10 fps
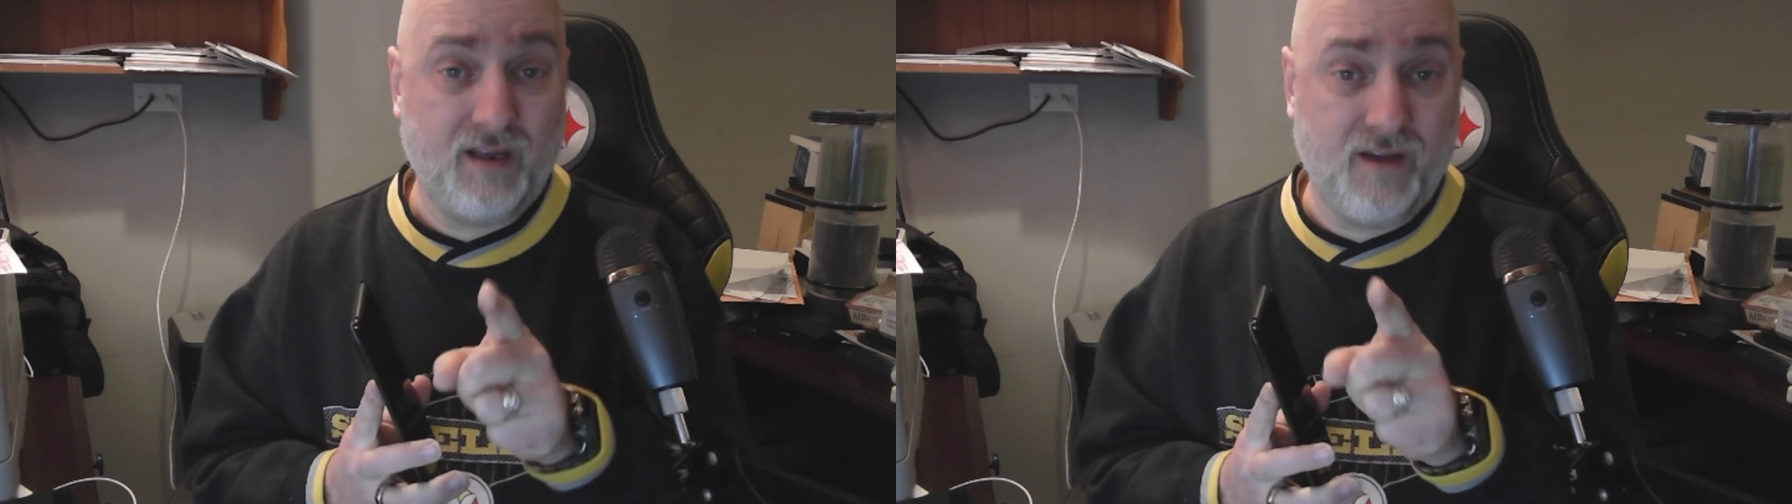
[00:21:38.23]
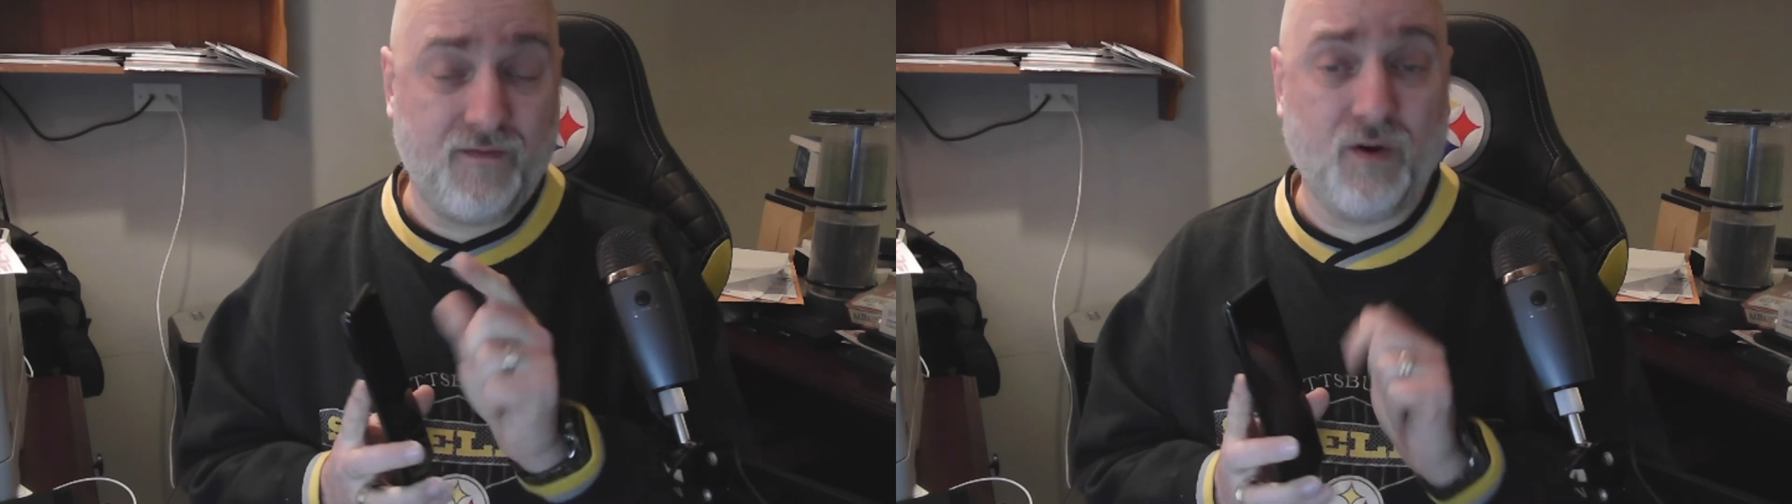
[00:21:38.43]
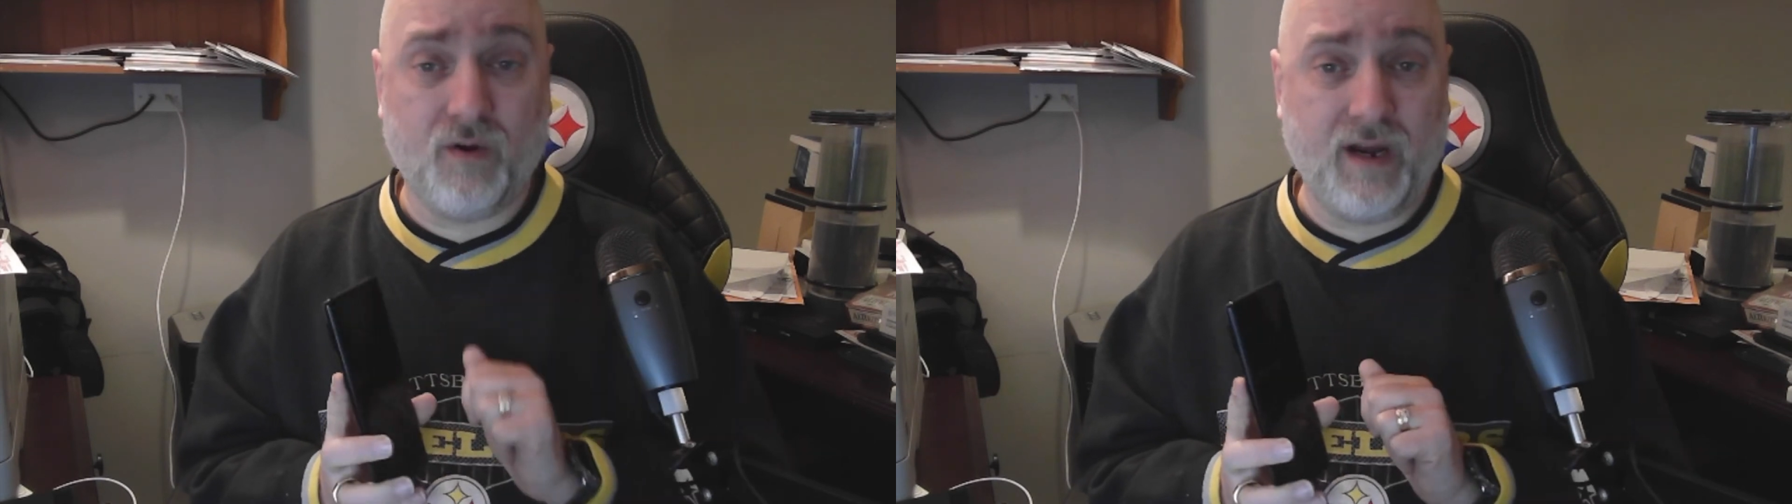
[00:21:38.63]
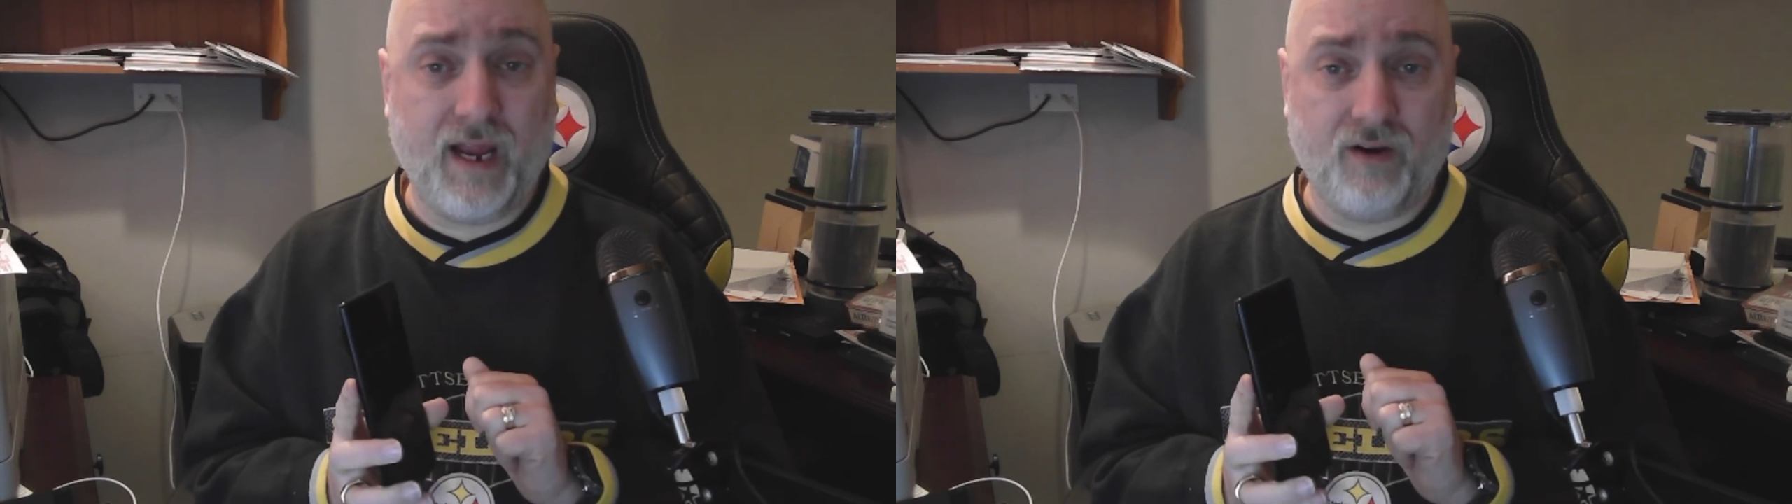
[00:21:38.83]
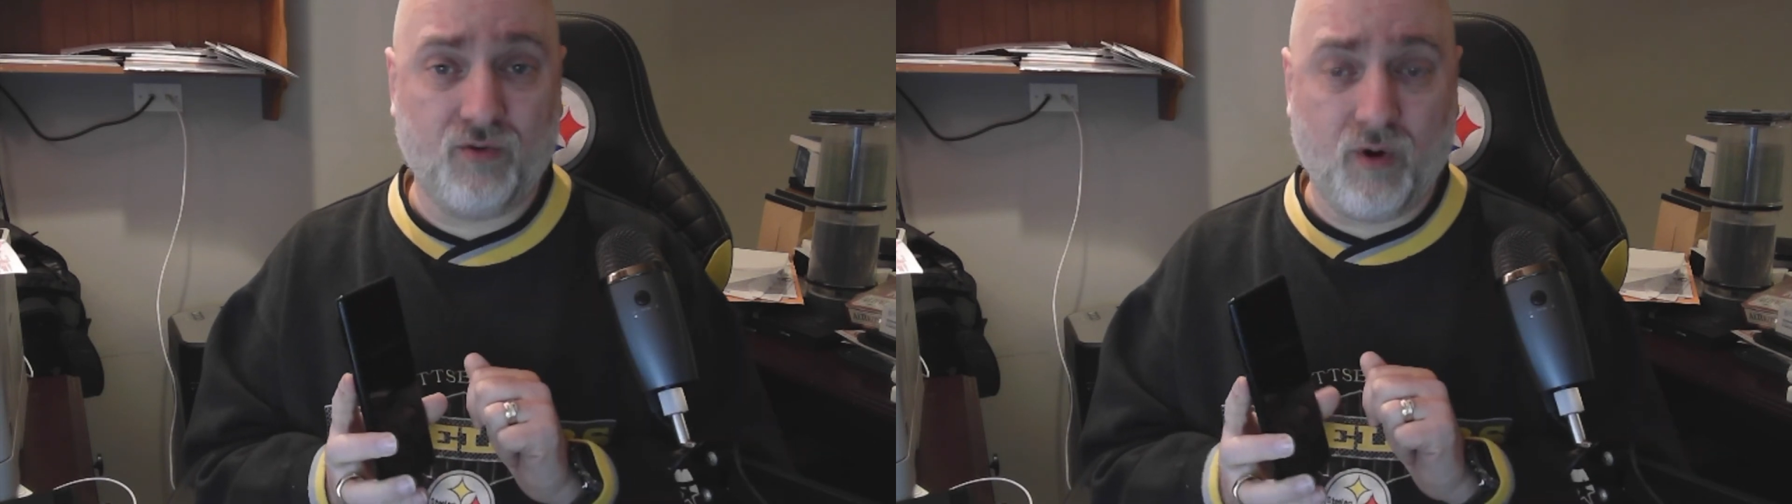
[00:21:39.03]
if you're an
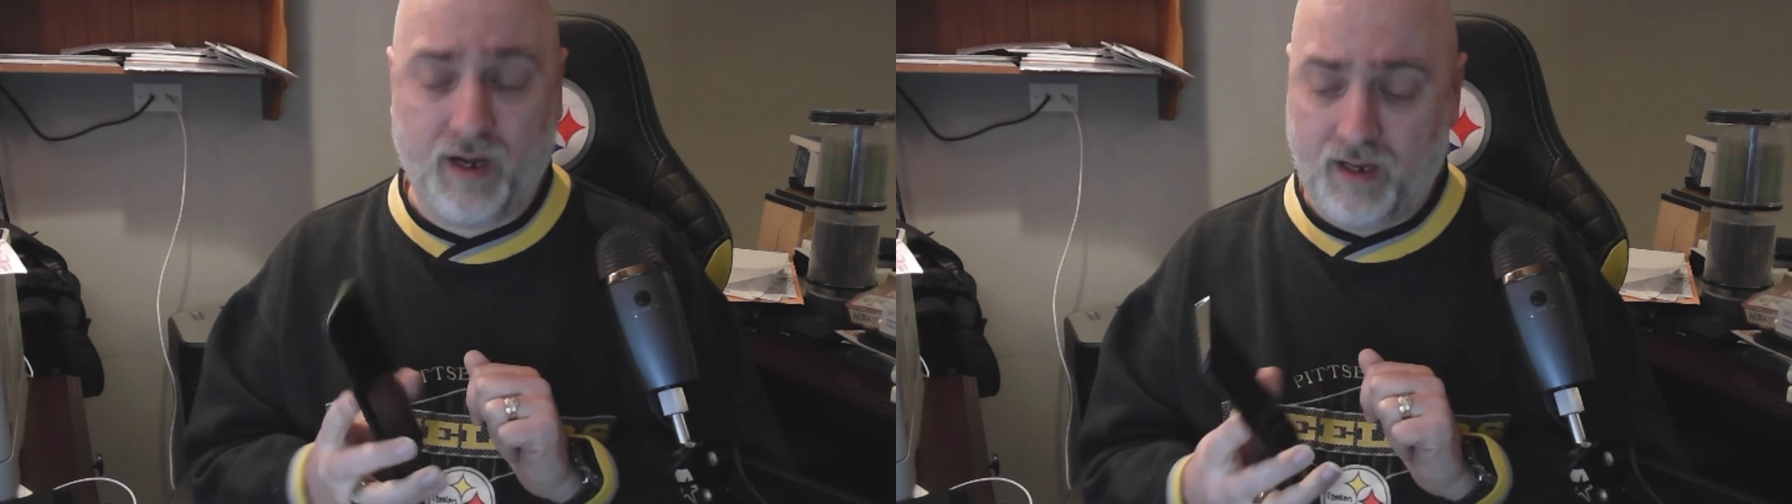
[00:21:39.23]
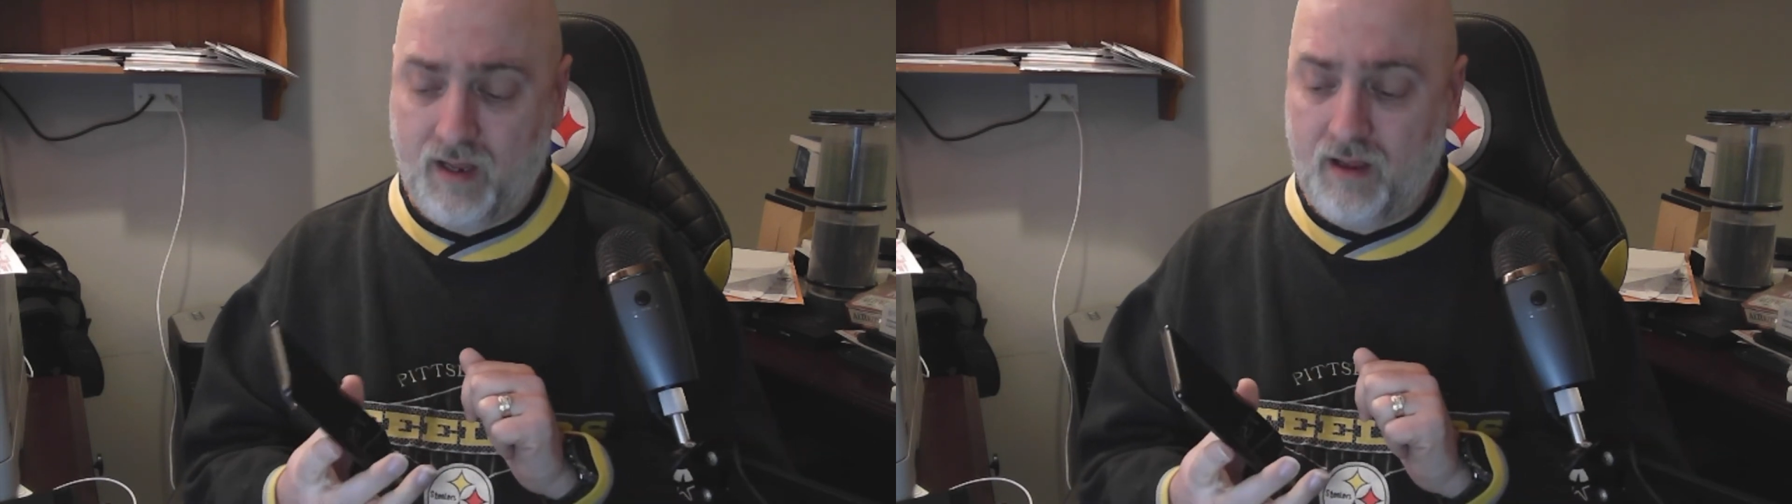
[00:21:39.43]
Android.